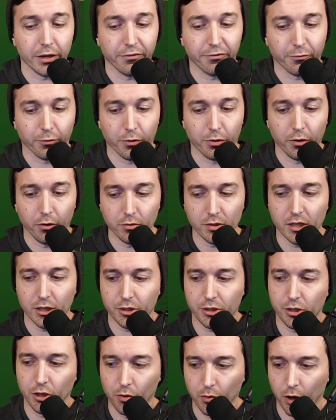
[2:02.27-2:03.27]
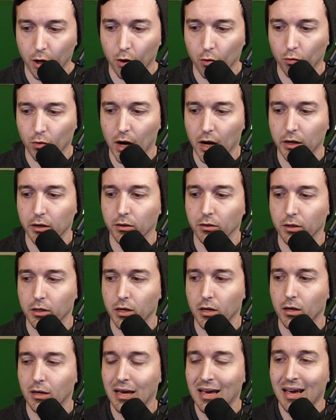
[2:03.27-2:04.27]
For those that don't know, Rocket
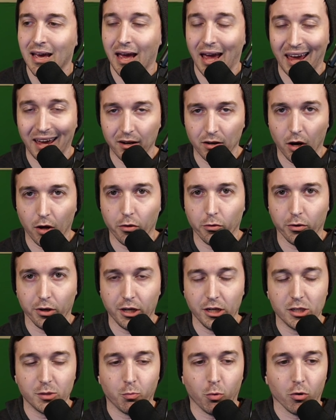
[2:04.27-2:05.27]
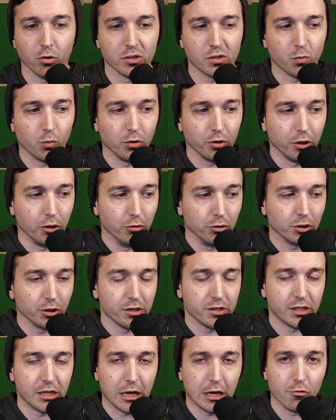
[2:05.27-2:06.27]
League and other esports will usually
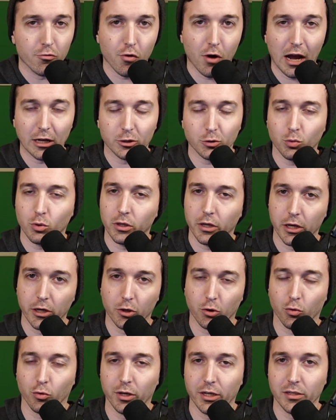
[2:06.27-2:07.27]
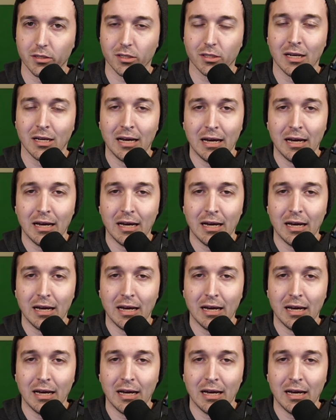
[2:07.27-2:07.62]
see gradual increase